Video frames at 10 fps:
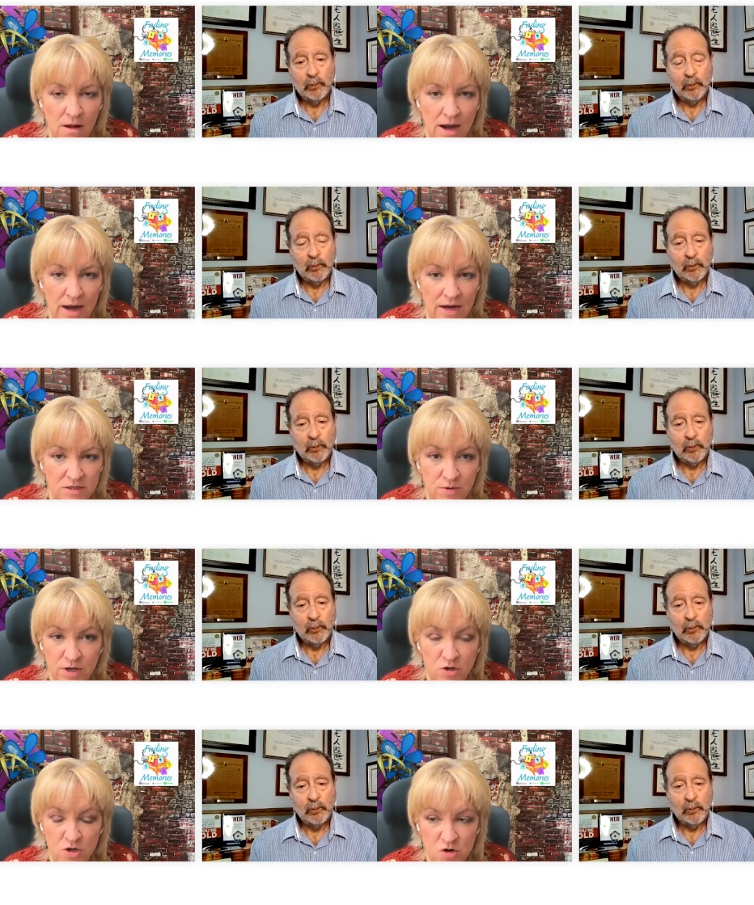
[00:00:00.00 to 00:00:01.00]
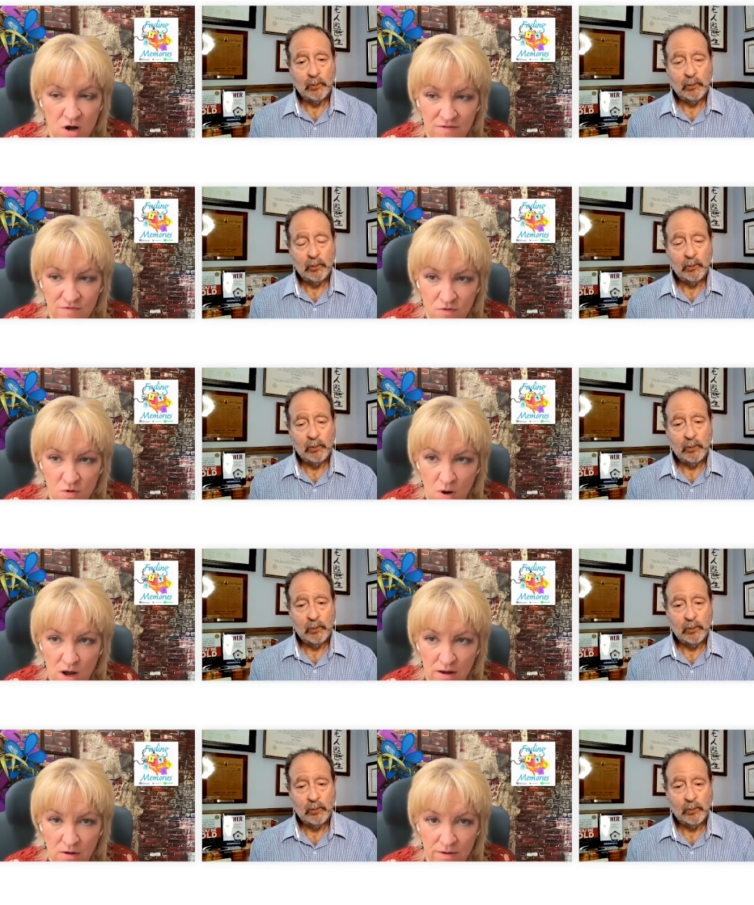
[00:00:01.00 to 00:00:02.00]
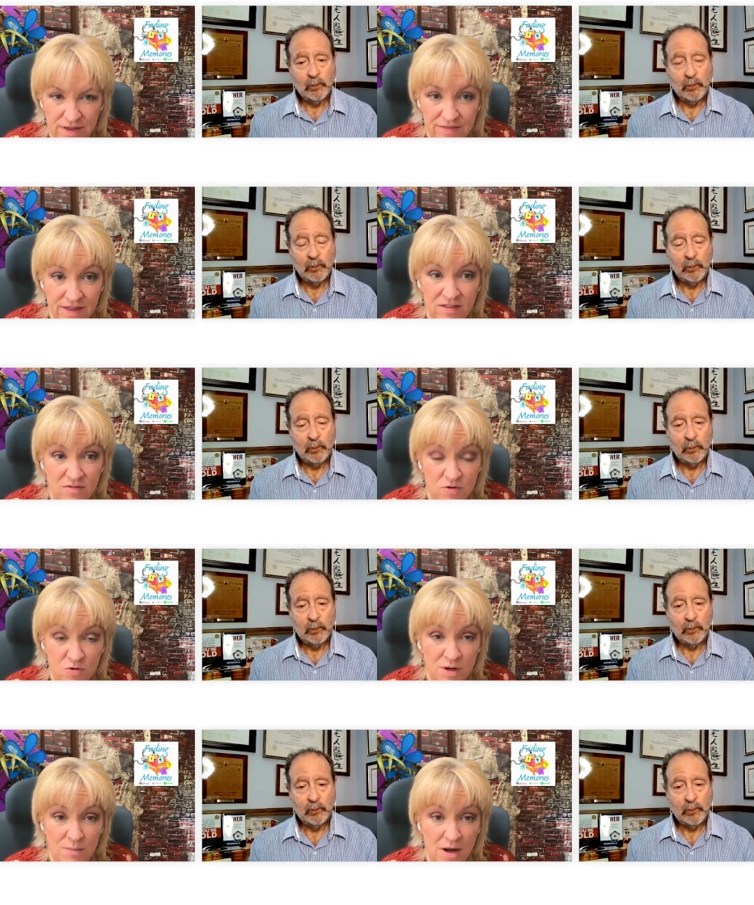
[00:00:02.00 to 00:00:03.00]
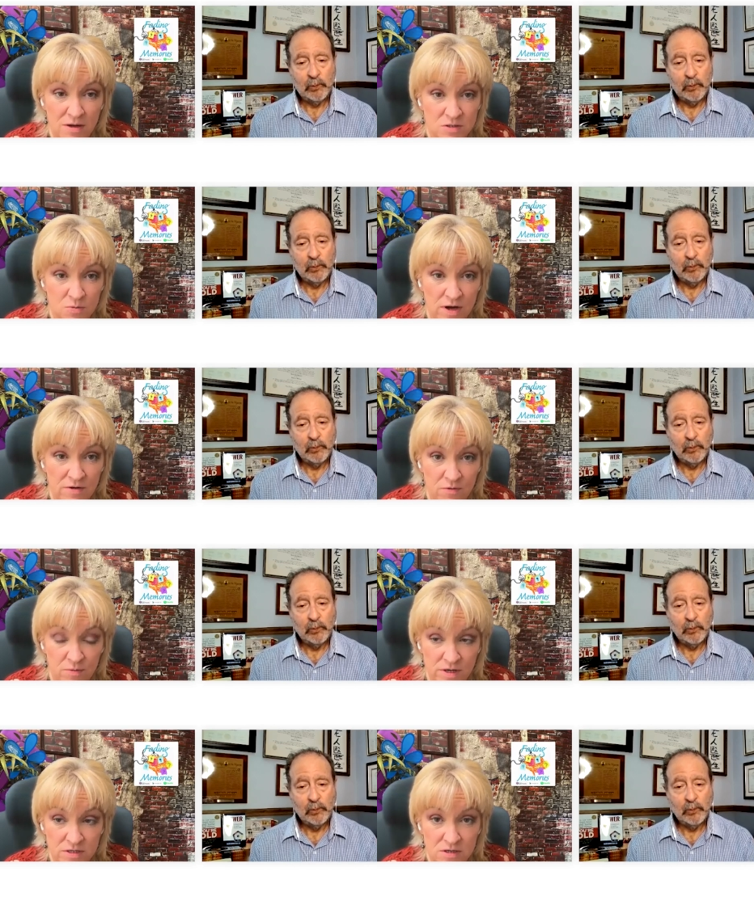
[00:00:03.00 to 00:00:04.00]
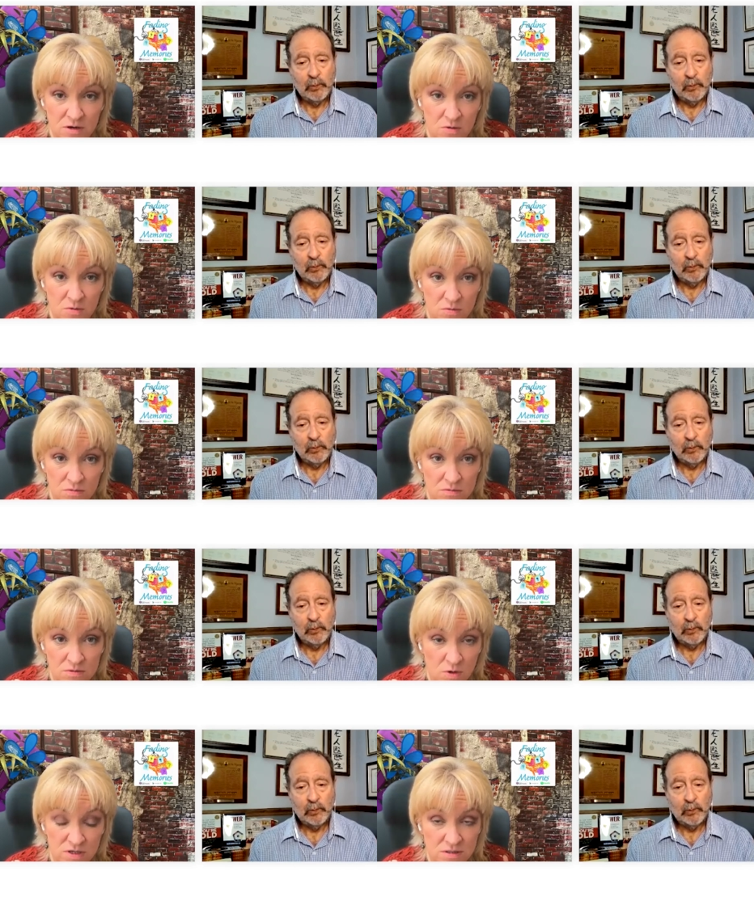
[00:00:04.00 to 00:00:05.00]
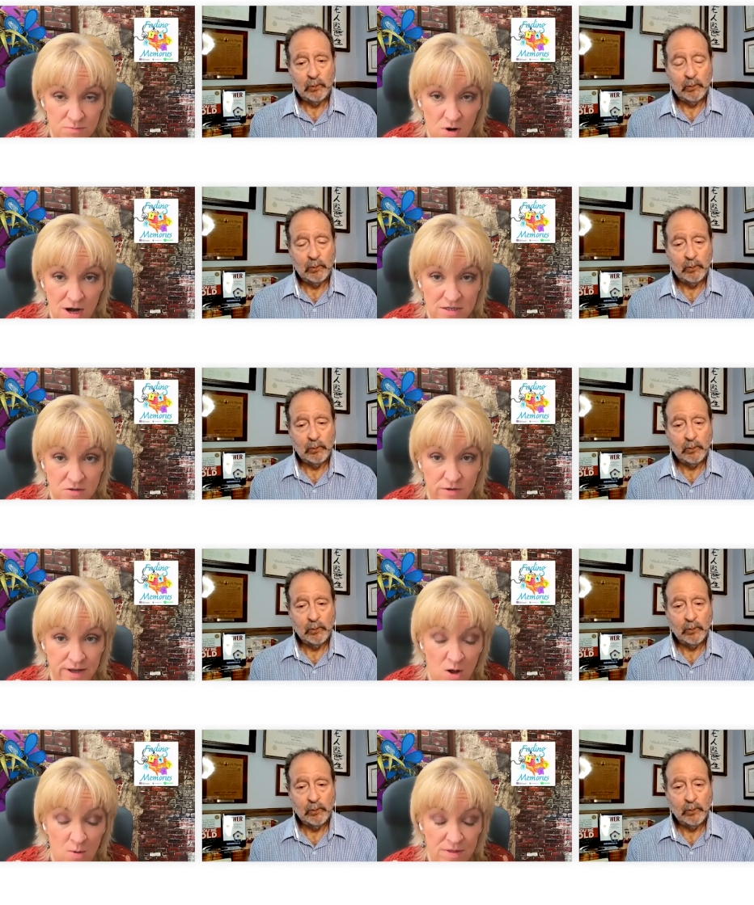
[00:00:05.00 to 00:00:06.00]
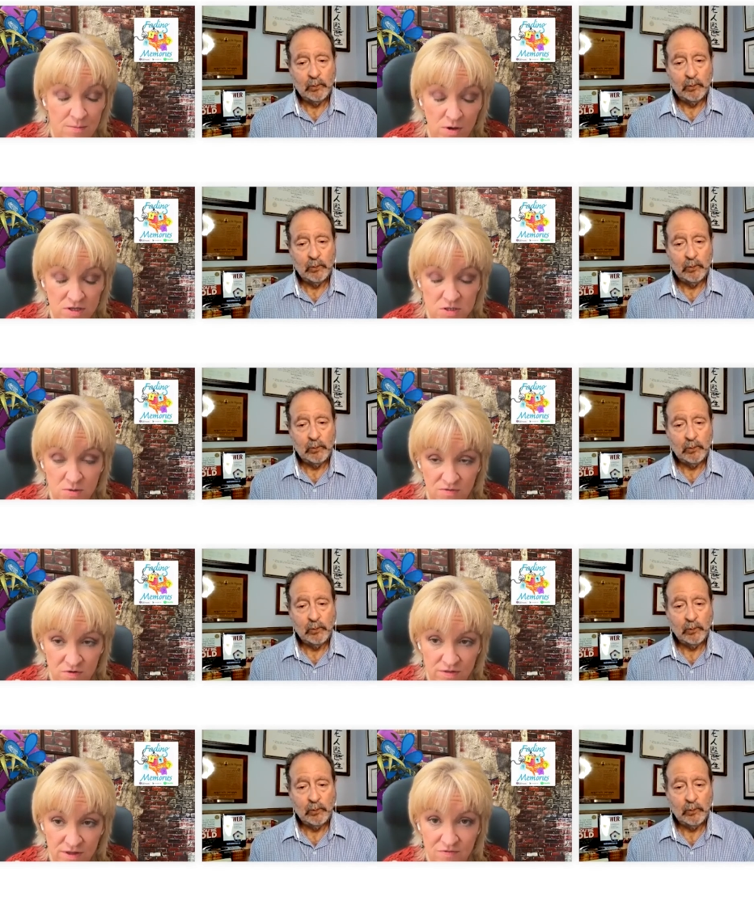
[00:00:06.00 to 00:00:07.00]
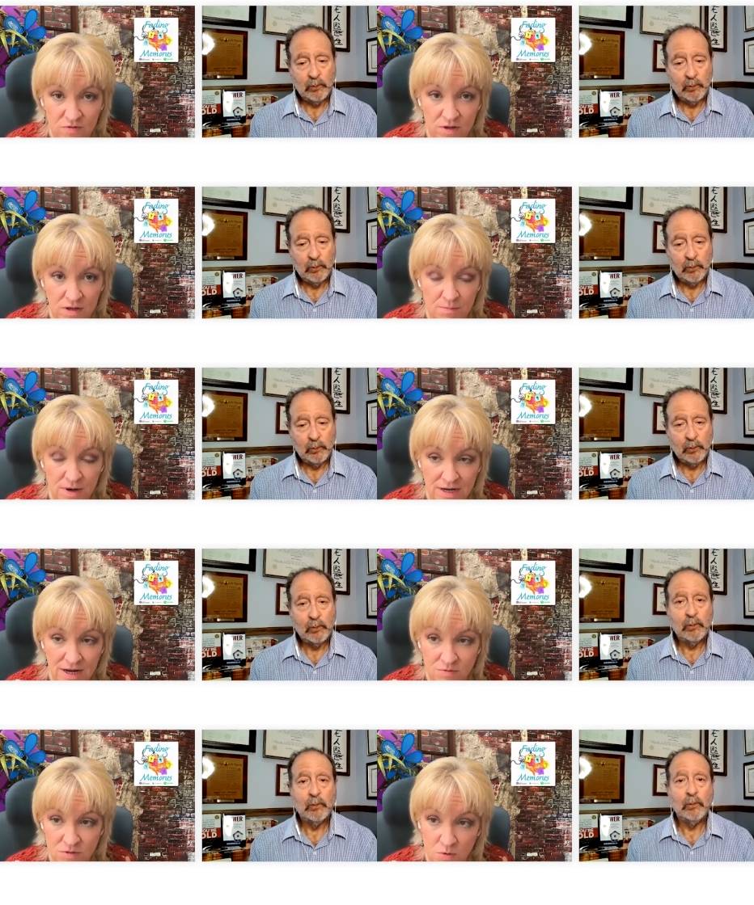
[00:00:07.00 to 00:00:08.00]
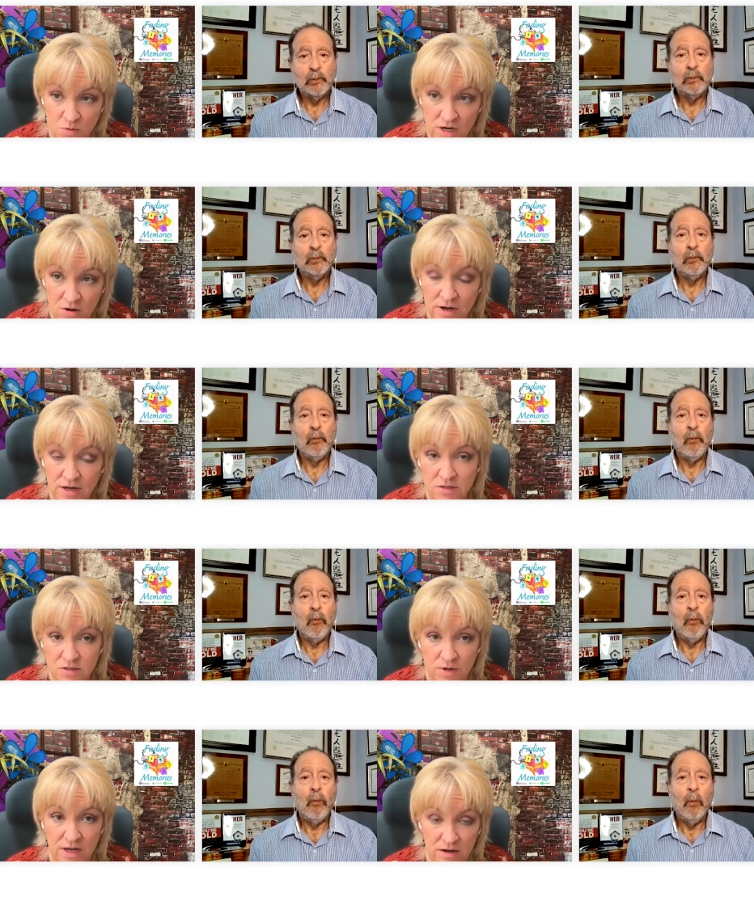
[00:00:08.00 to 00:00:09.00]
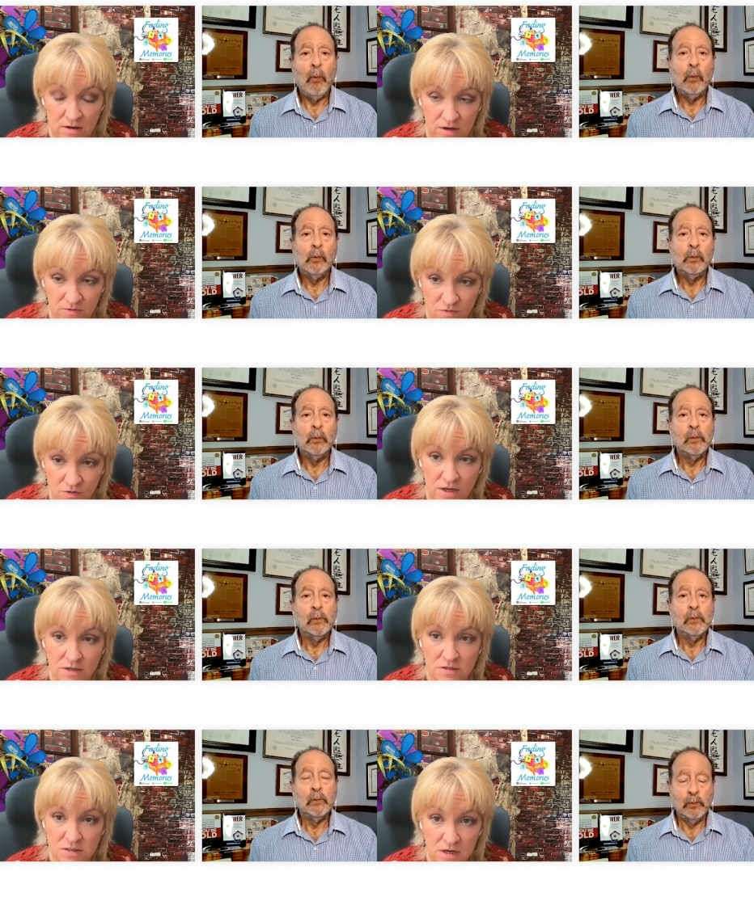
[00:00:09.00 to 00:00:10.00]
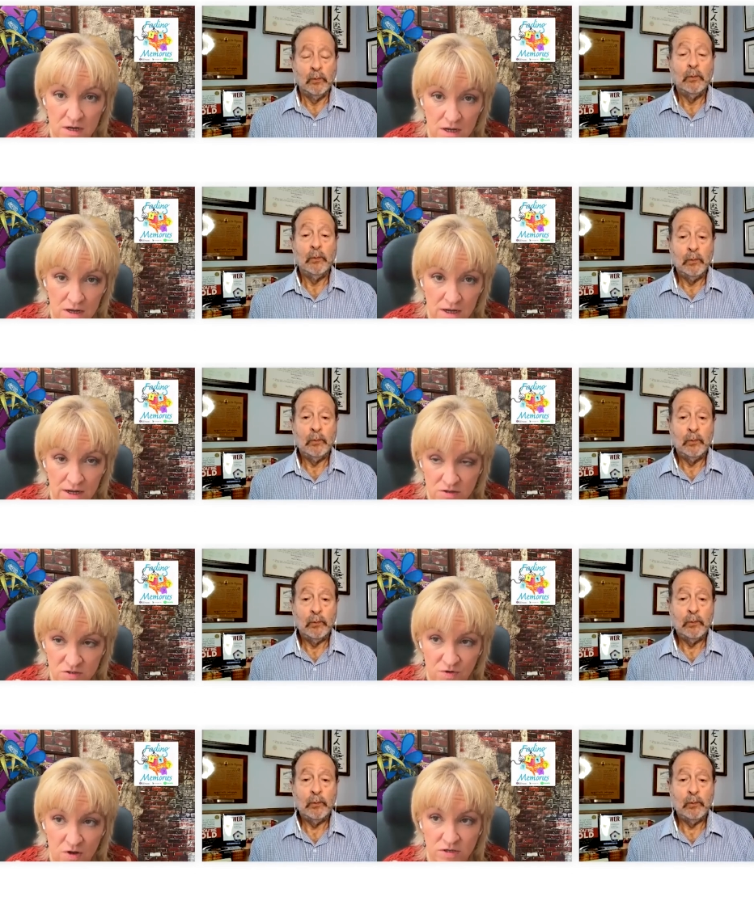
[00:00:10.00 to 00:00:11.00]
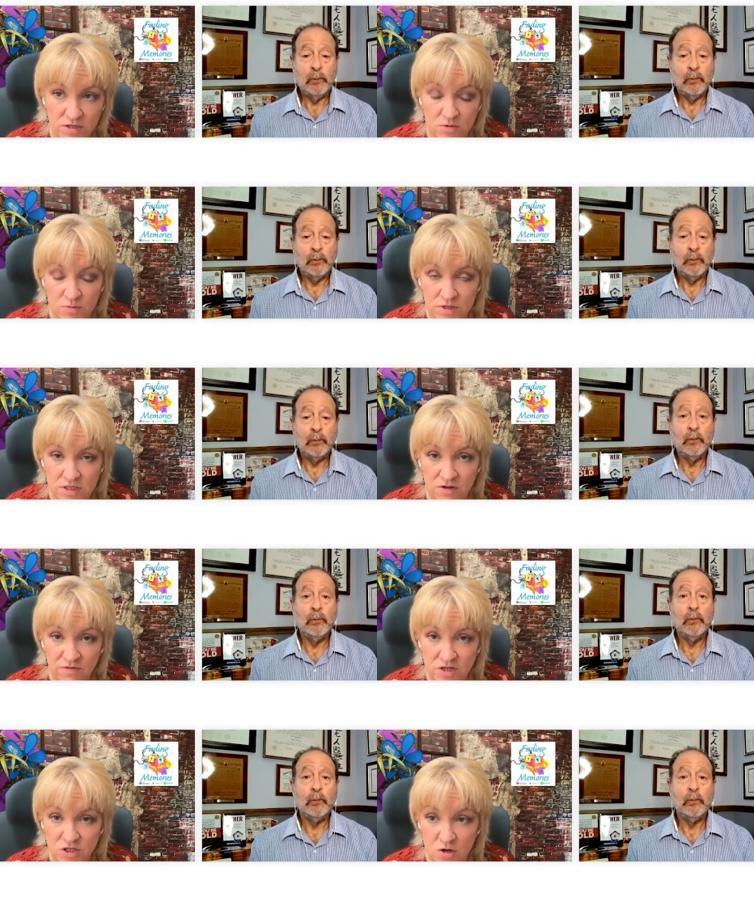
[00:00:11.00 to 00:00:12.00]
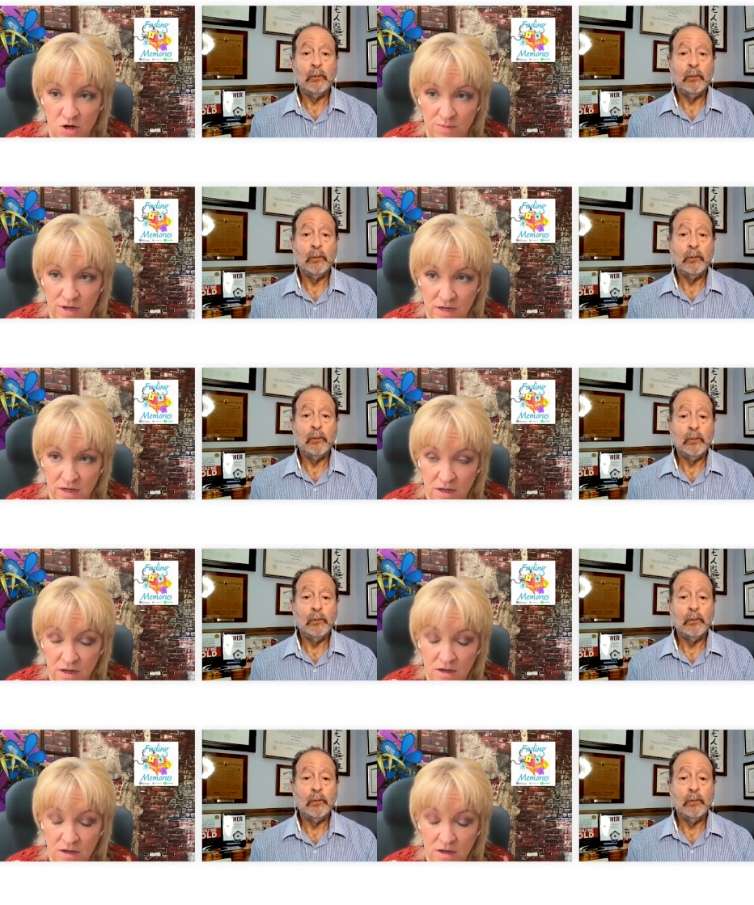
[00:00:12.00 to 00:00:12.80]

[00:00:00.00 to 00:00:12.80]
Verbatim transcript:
Speaker 1: And so he couldn't drive for a while, and he, they lived 20 miles away from me. So it wasn't practical to help them whatsoever. Thankfully, my dad was a Rotarian, so he had a lot of friends. He also volunteered with the Salvation Army.